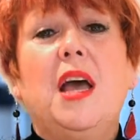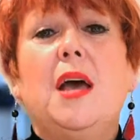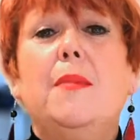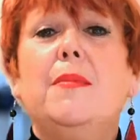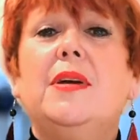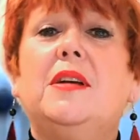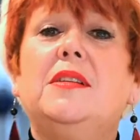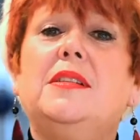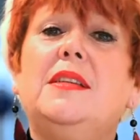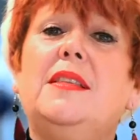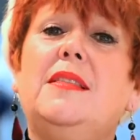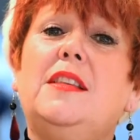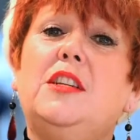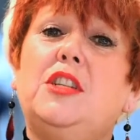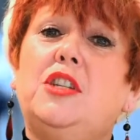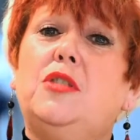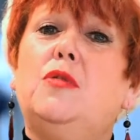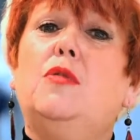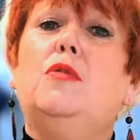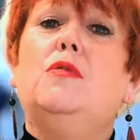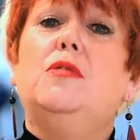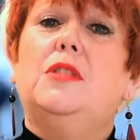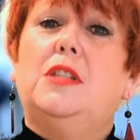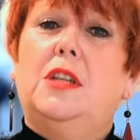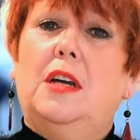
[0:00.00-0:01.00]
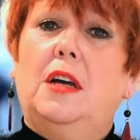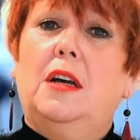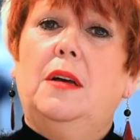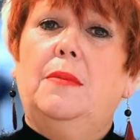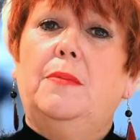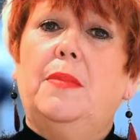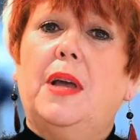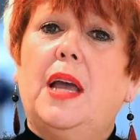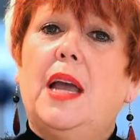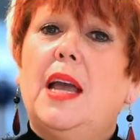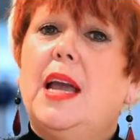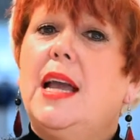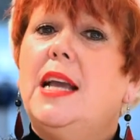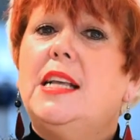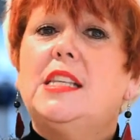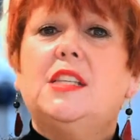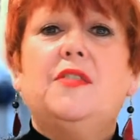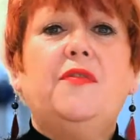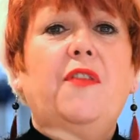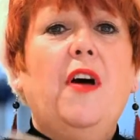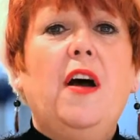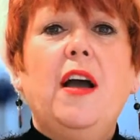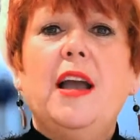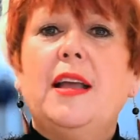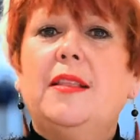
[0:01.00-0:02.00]
Because in the short term, it's
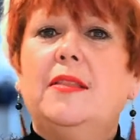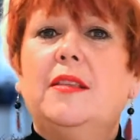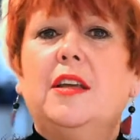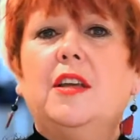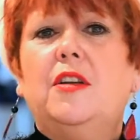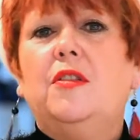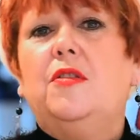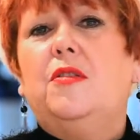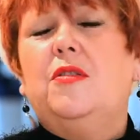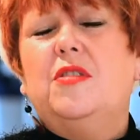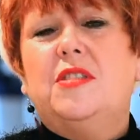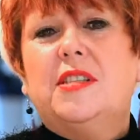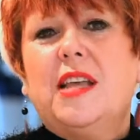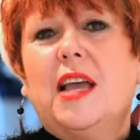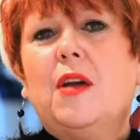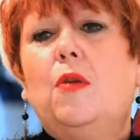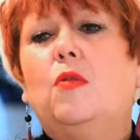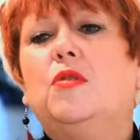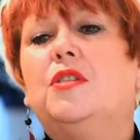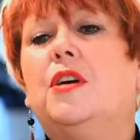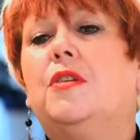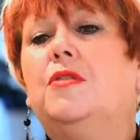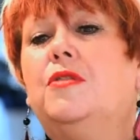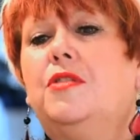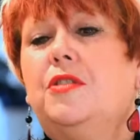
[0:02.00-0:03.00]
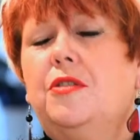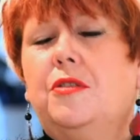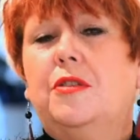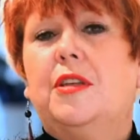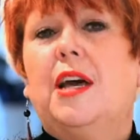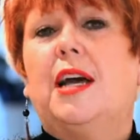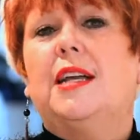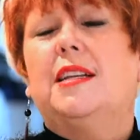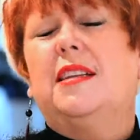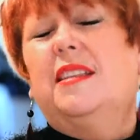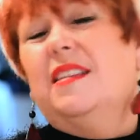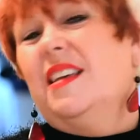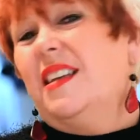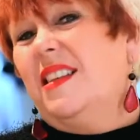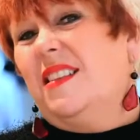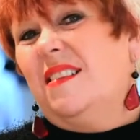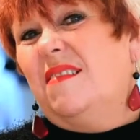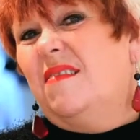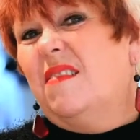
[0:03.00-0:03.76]
fine that you say, oh, don't do that, and they